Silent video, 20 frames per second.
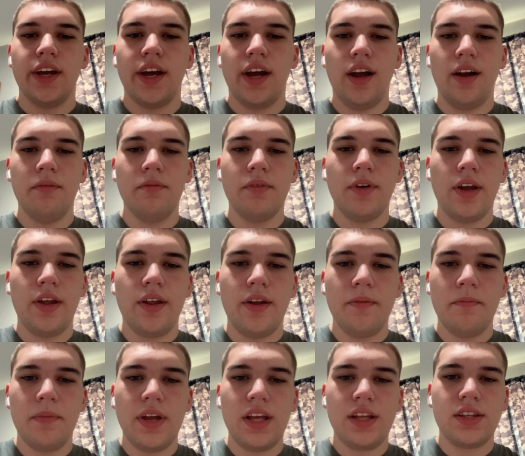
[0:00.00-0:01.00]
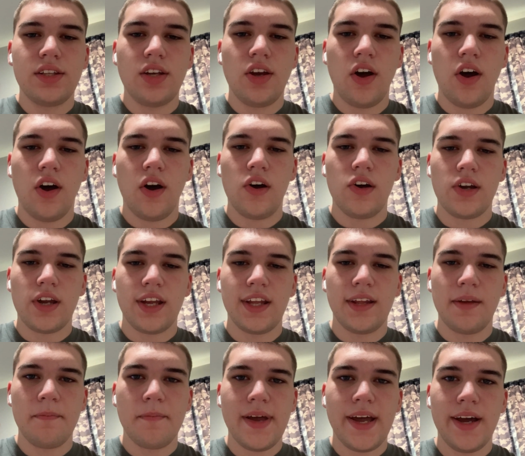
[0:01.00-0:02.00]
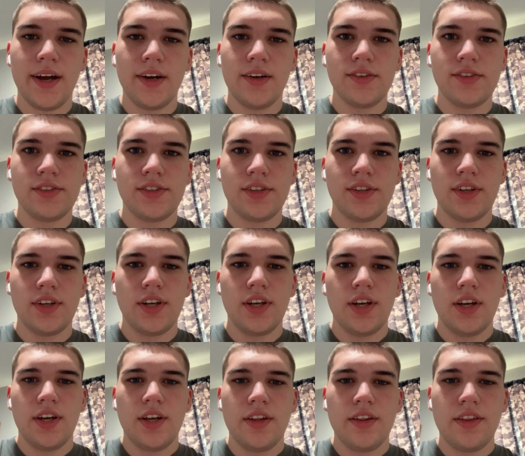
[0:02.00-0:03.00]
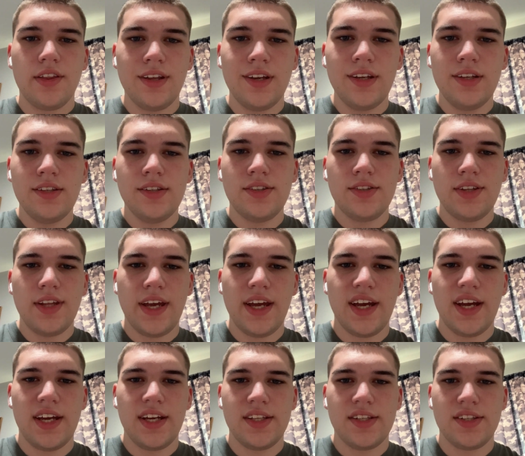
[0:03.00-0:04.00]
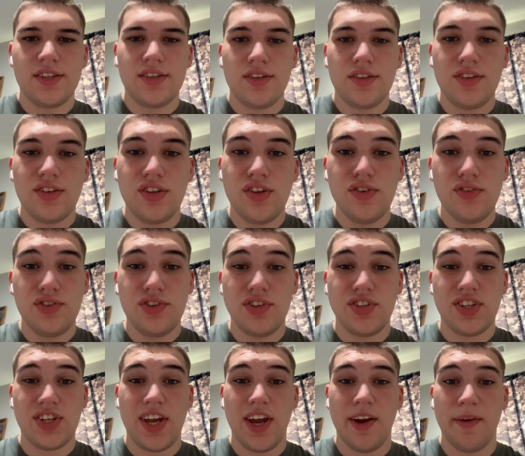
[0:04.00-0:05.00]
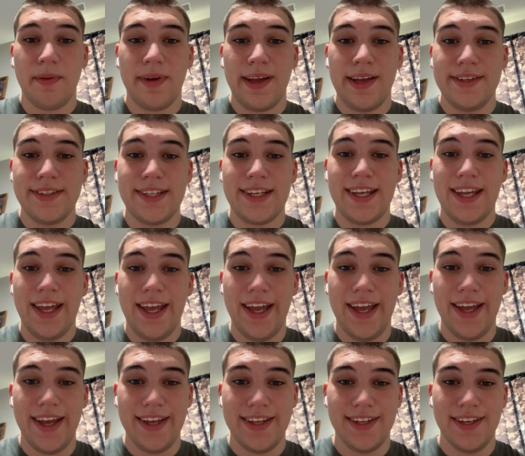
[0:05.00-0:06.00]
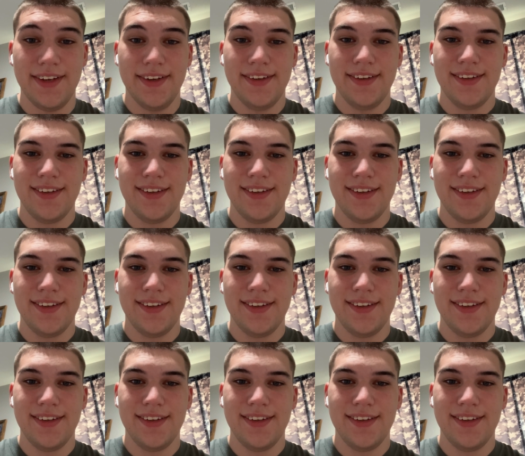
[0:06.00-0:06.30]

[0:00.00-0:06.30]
I'm going to be talking about things that used to scare me as a kid.